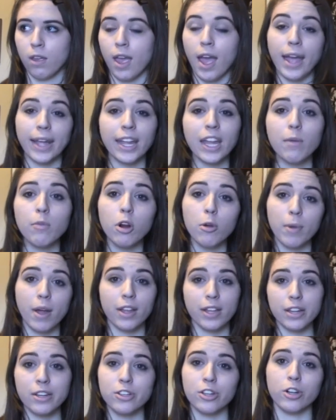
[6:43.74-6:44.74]
I care more
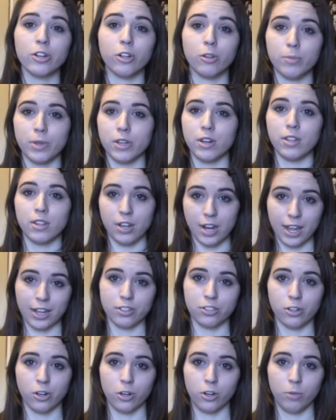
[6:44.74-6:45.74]
about internal beauty than
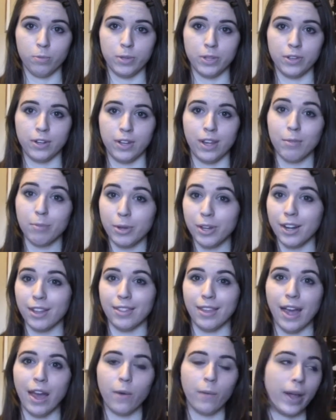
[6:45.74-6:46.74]
external beauty, I'll put it
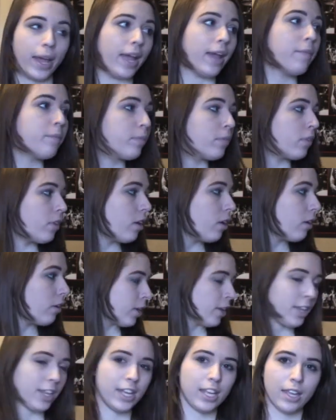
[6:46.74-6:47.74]
that way.
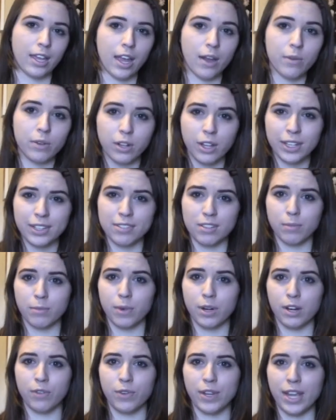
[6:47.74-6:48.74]
Like, I would like
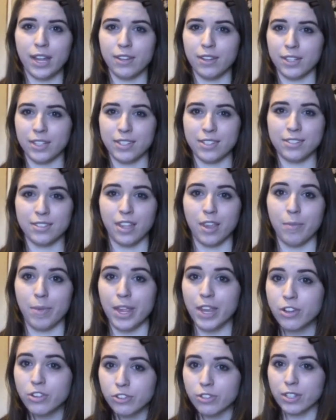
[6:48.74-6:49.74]
someone if we had like the same
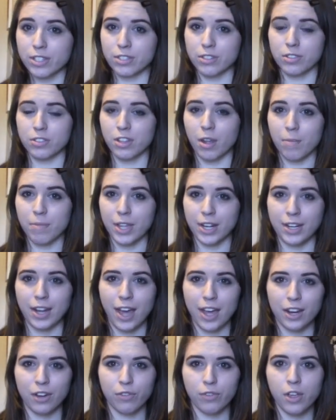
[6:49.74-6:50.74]
interests or something,
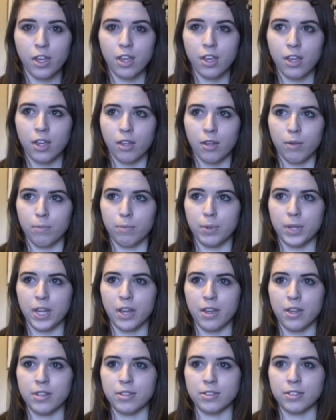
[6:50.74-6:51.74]
not if
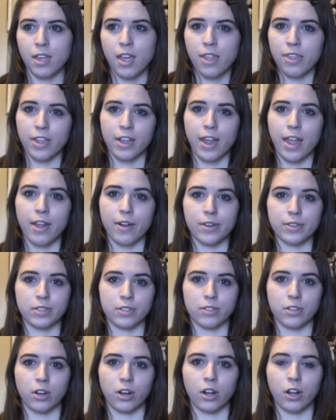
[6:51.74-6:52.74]
because their hair is a
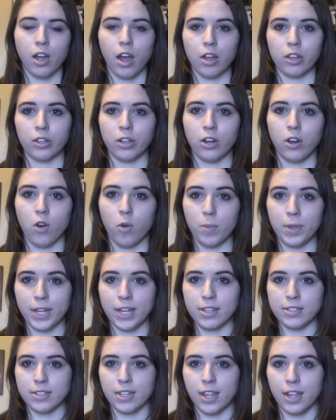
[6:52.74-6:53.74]
certain color or
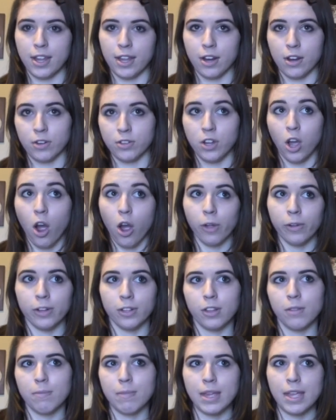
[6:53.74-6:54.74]
because they are taller
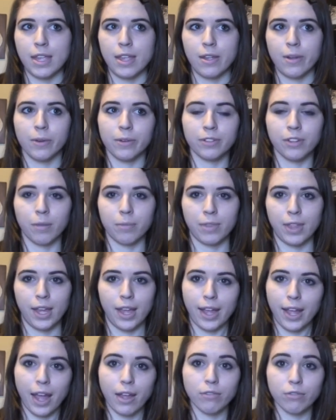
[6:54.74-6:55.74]
than me or something.
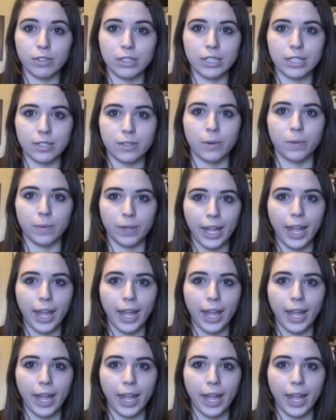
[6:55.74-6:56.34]
Like, I really don't